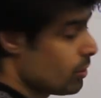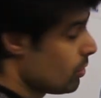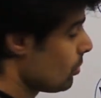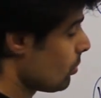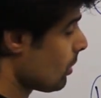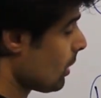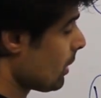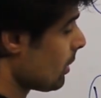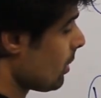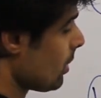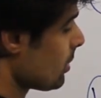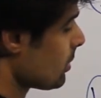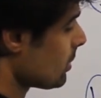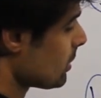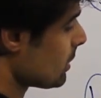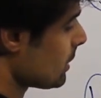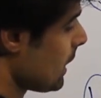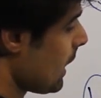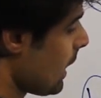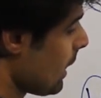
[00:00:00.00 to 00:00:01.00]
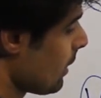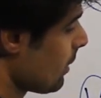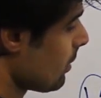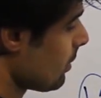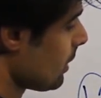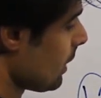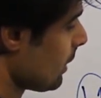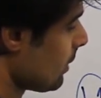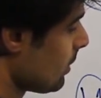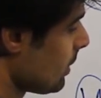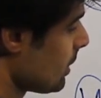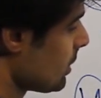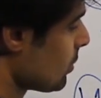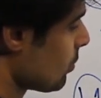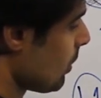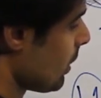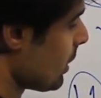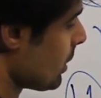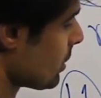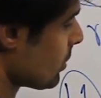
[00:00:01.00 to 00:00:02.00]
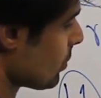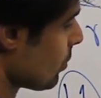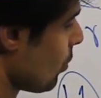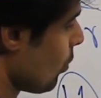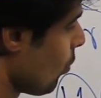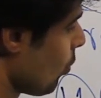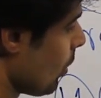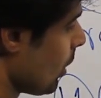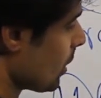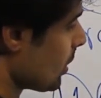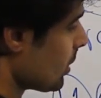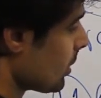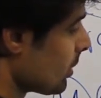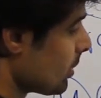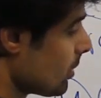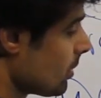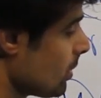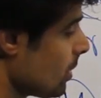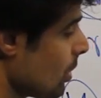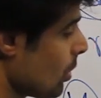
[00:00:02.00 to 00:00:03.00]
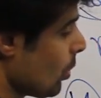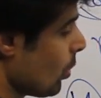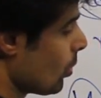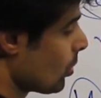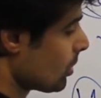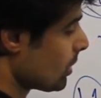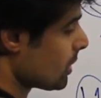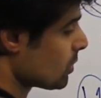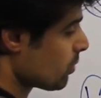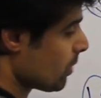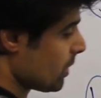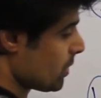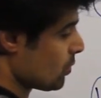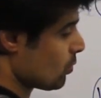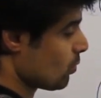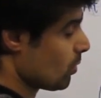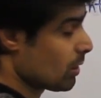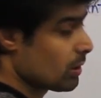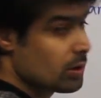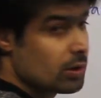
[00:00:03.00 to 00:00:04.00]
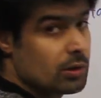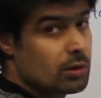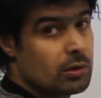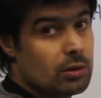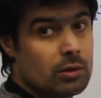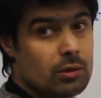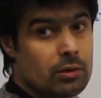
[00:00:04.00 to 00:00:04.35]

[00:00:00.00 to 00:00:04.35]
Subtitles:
You cannot say that this one is water or this one is water.